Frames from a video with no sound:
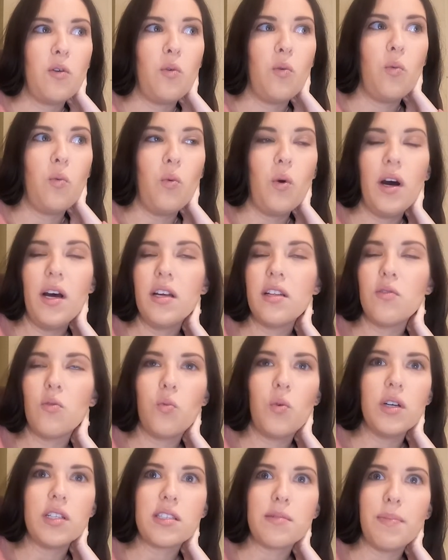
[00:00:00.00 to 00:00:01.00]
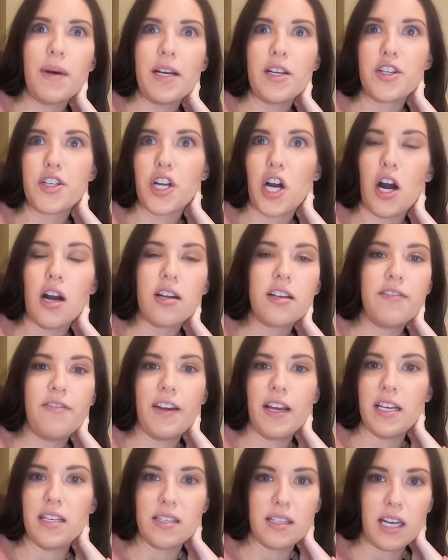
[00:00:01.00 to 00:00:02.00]
what's my shocked
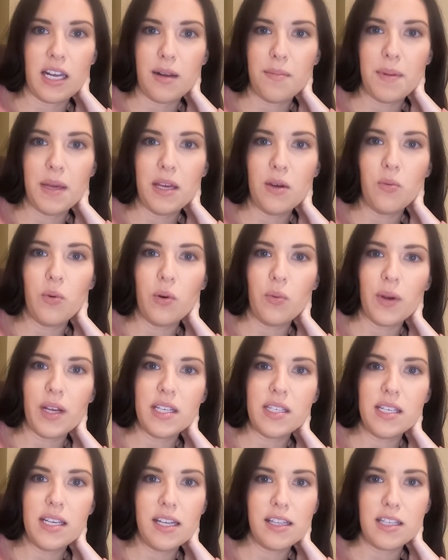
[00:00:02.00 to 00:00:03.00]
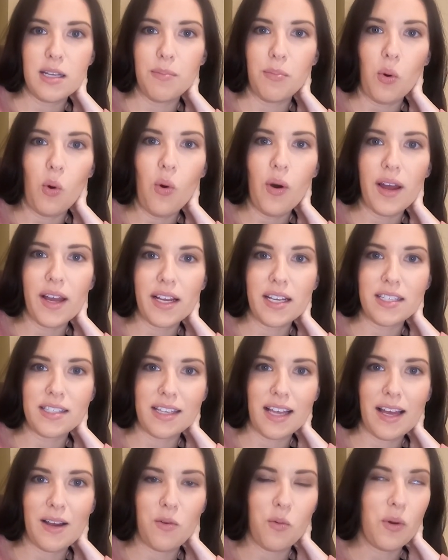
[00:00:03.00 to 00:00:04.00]
face gonna be when we see it's a boy, because
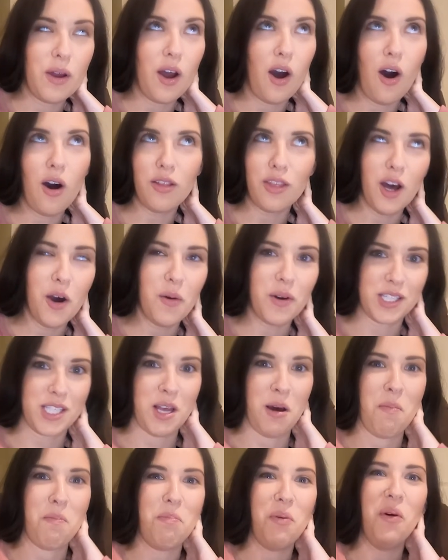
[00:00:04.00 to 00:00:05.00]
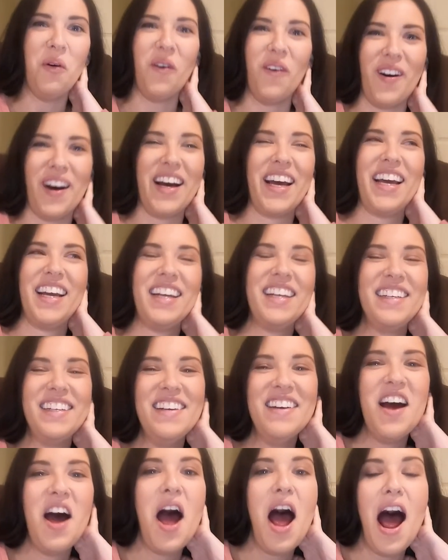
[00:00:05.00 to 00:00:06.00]
like we all know it's a boy,
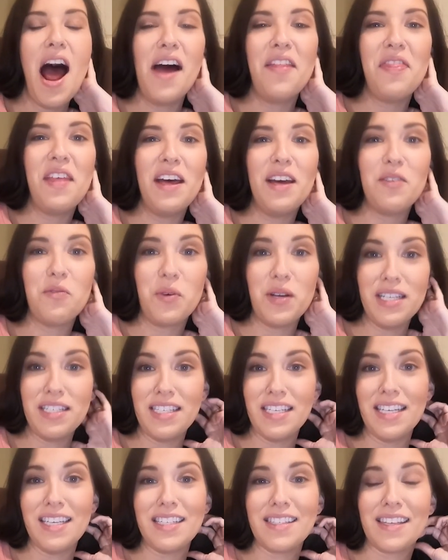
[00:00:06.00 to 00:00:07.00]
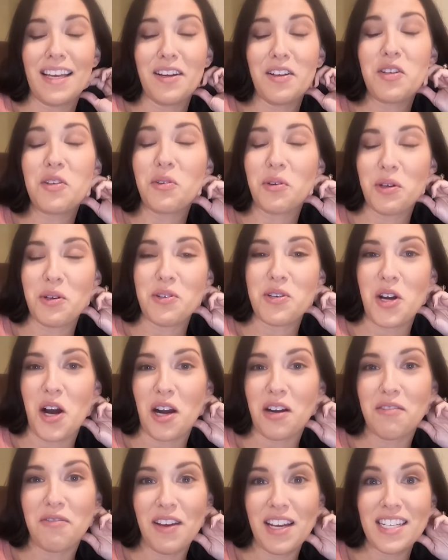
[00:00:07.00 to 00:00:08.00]
and then we see his like true
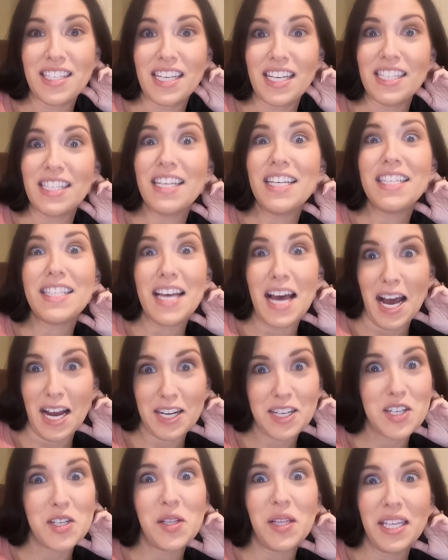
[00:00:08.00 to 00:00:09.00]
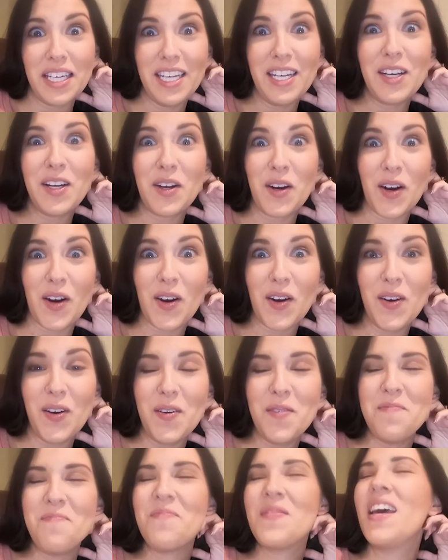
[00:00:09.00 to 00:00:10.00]
shocked face because it's actually a
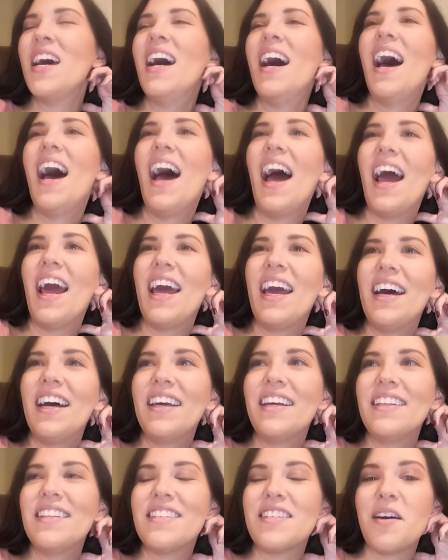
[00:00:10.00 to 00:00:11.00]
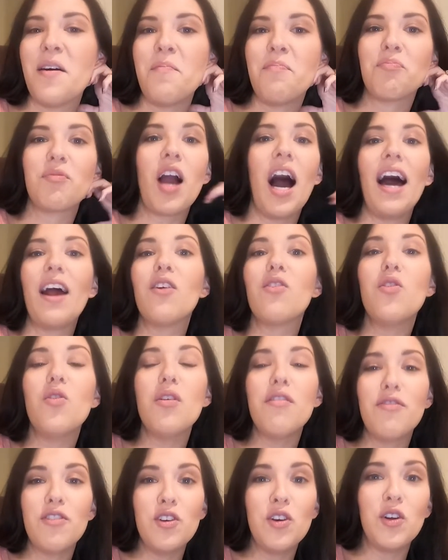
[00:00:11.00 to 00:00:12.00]
girl. And I don't know
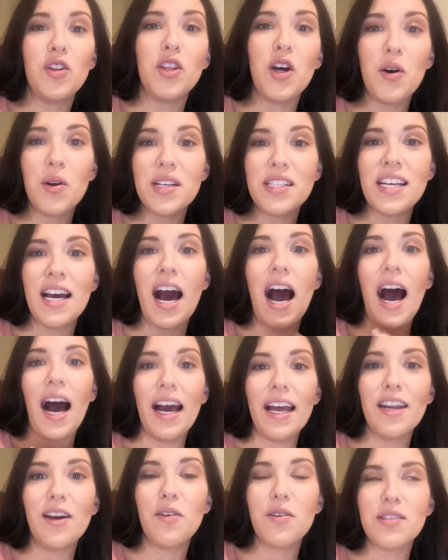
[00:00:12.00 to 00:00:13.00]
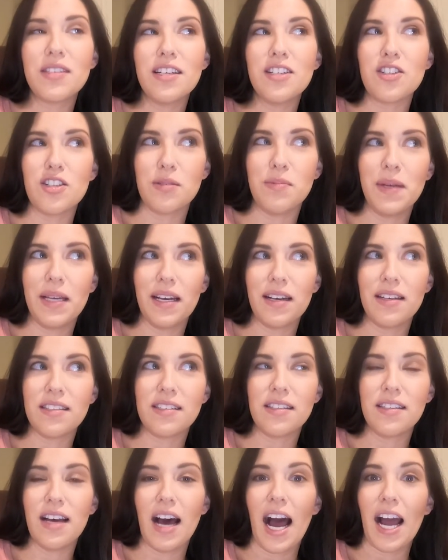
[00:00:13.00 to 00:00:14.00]
if you'll notice it. I notice it just
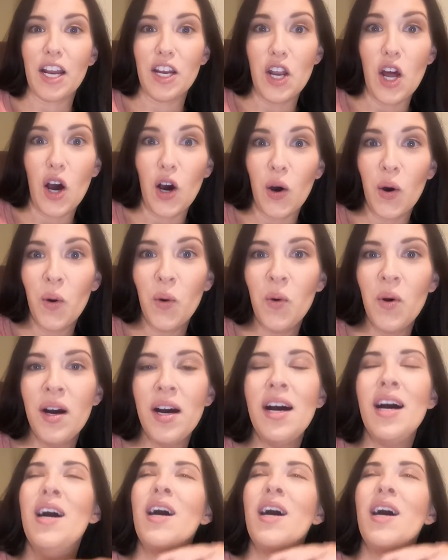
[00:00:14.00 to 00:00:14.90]
because I know,